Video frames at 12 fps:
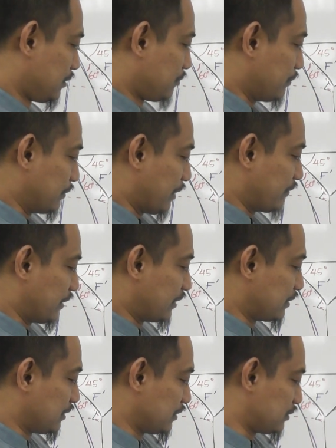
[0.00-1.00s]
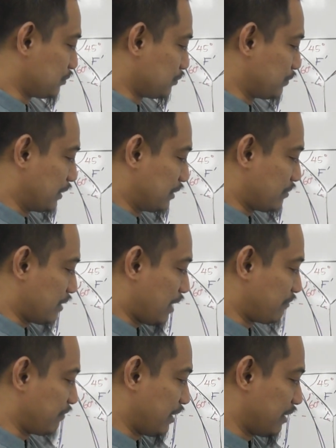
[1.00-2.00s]
When you have an angle, so when you
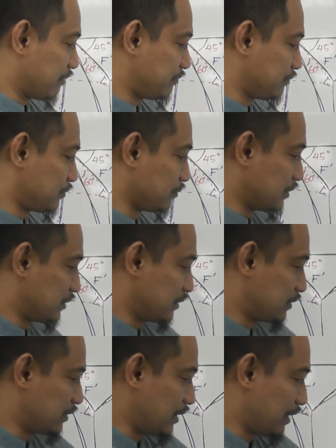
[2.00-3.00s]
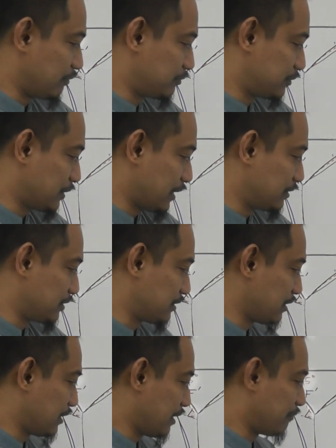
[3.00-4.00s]
have F, so this is F sine
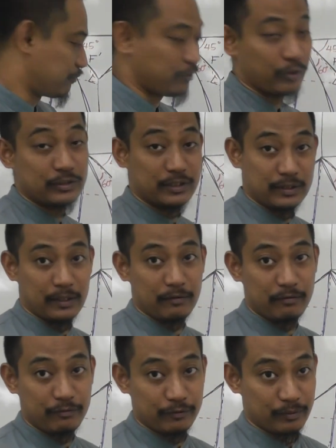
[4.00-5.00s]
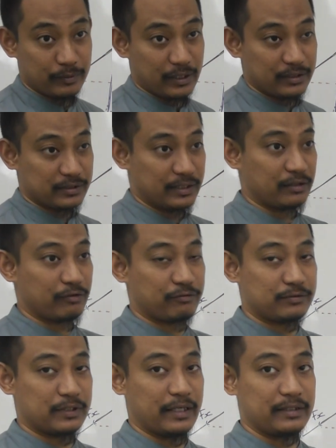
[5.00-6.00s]
theta, F cos theta, from the understanding
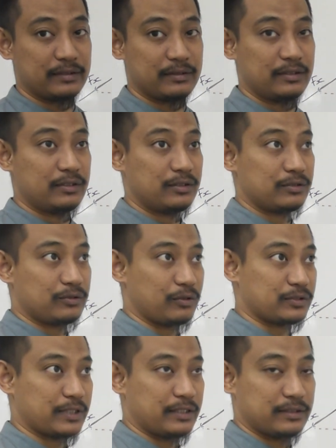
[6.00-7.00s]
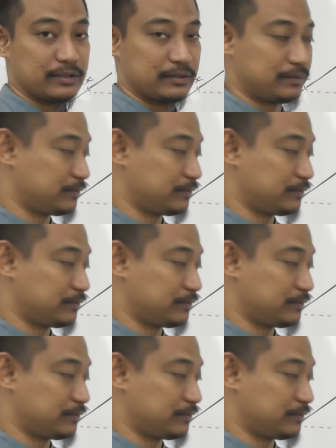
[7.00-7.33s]
of sine, cosine.